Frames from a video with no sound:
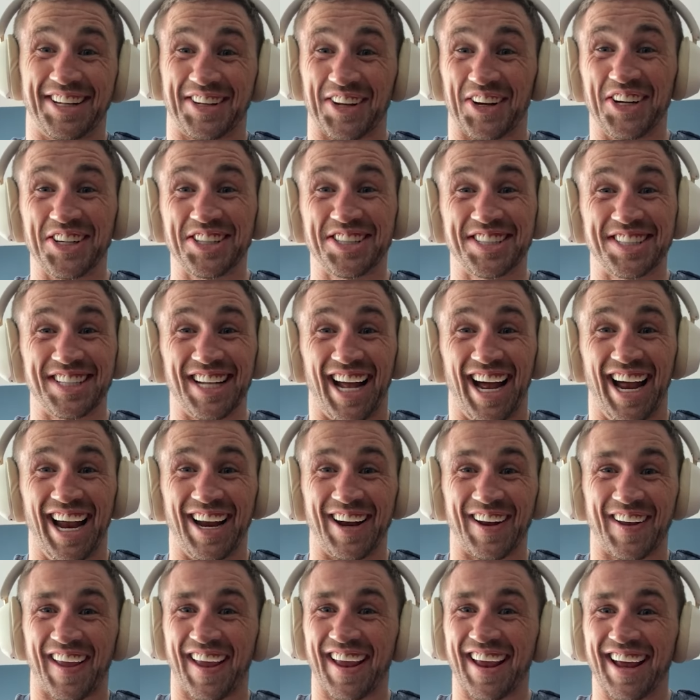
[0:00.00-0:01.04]
it does,
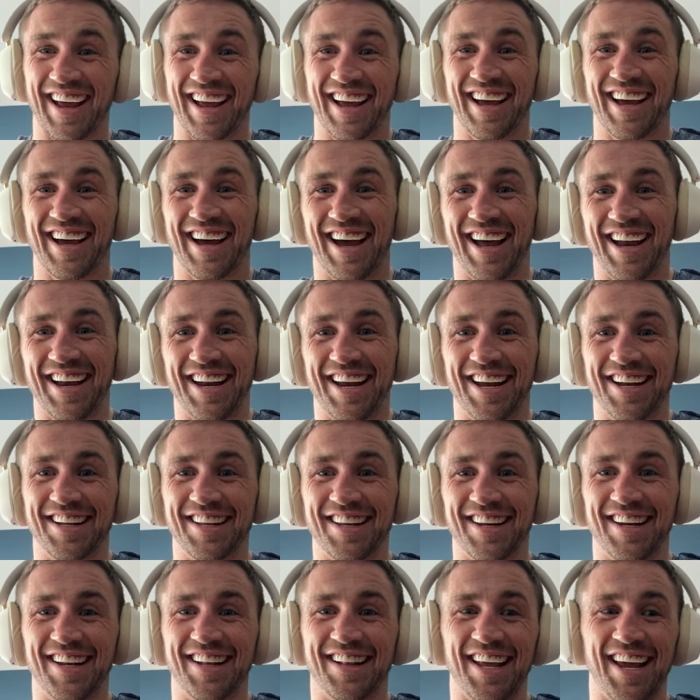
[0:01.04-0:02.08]
like... At the
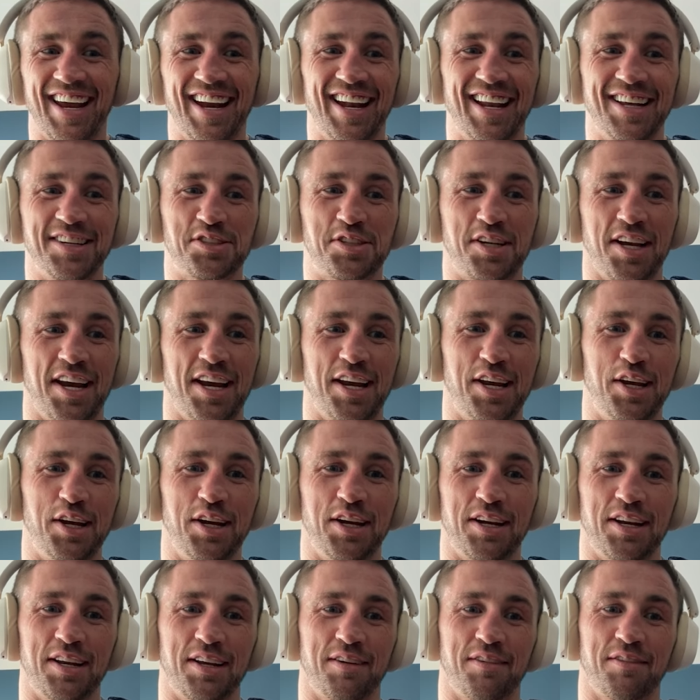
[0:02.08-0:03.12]
end of the day, let's say
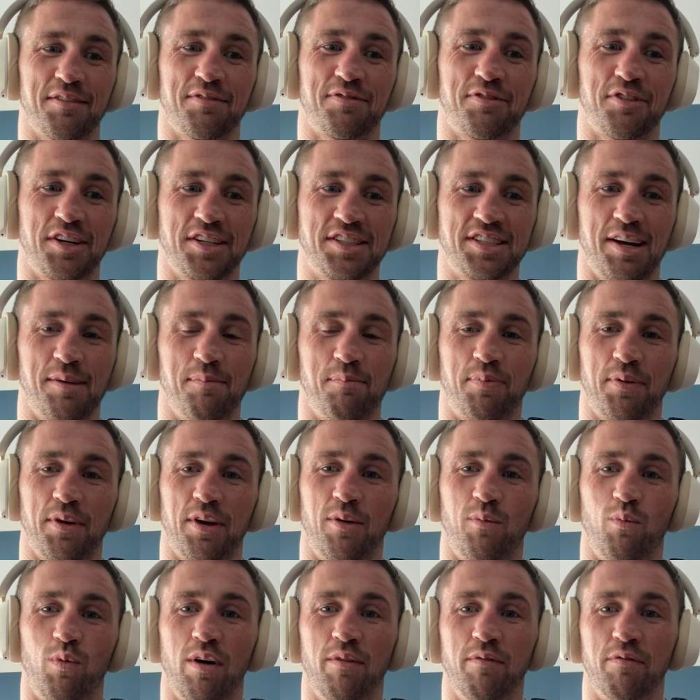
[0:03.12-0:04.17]
you, for
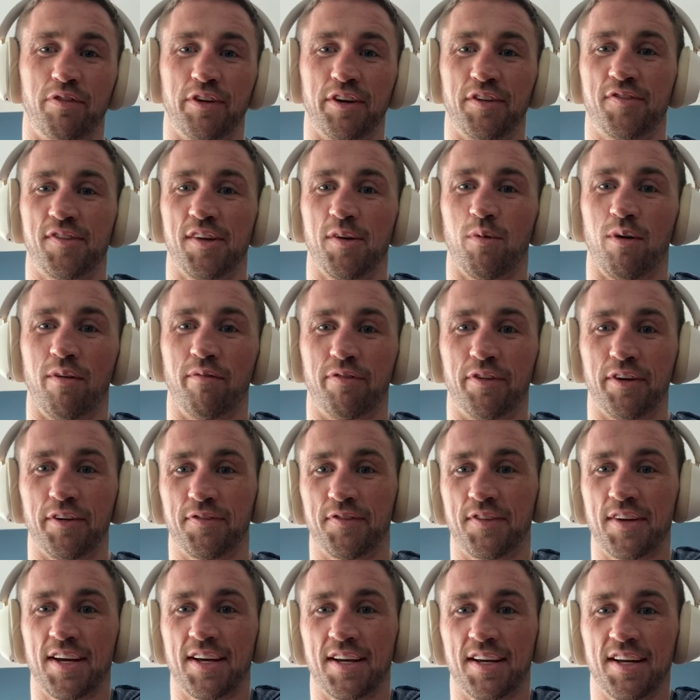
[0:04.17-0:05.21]
example, on
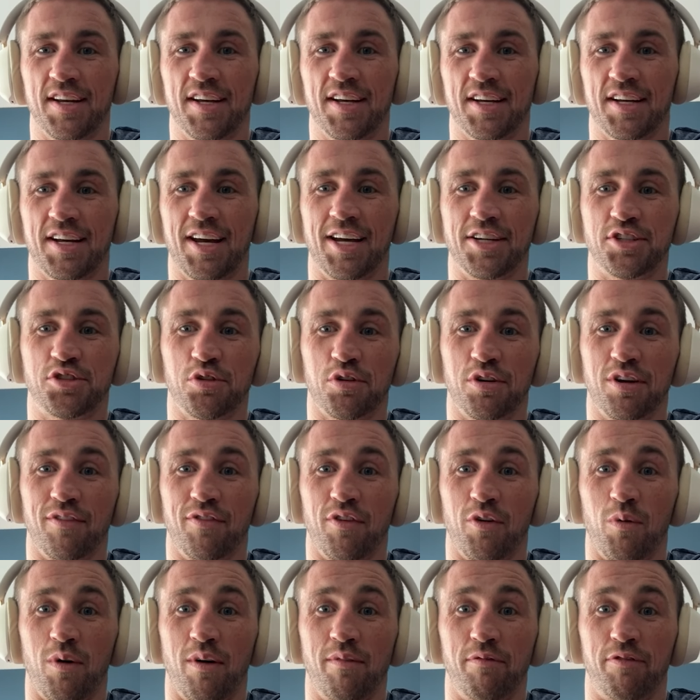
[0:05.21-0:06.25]
150, gets you
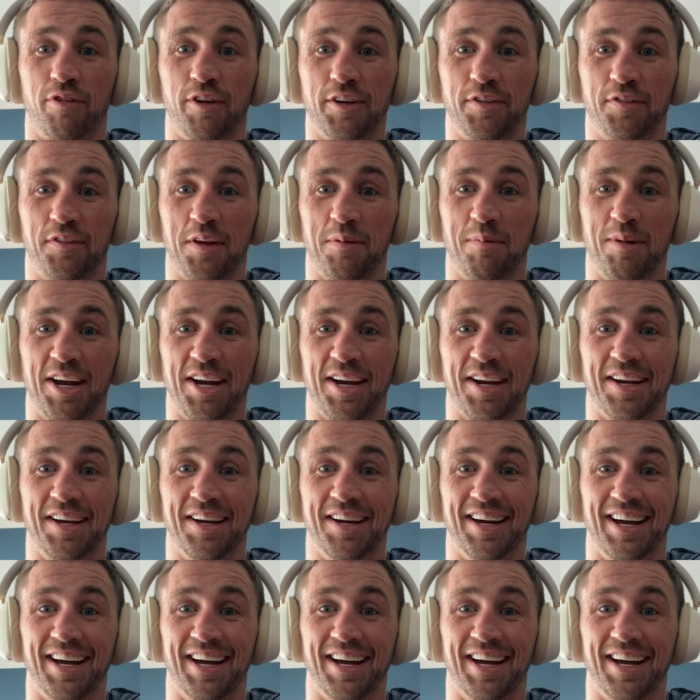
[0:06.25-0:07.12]
another 150, mate.